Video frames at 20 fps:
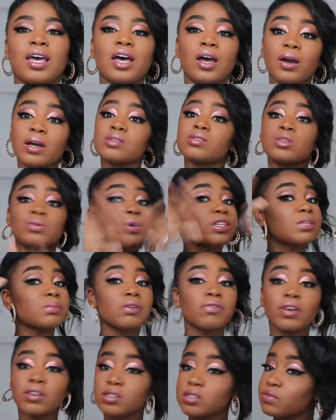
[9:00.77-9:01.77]
All right, so the rest of
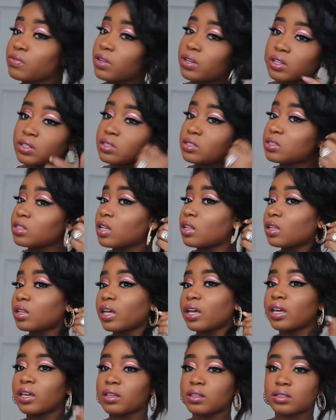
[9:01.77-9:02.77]
my face is finished. I look
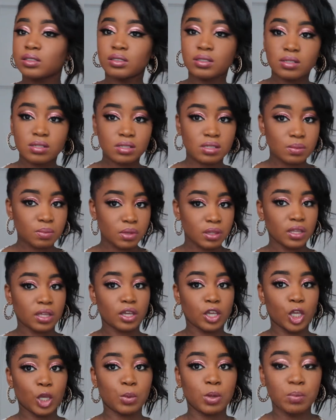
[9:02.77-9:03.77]
like something
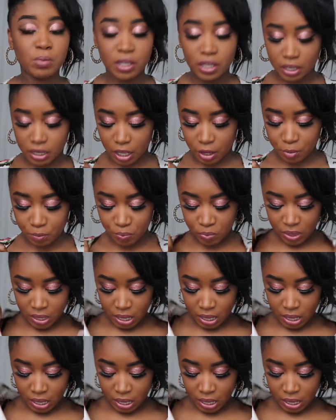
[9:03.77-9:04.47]
like a human being now.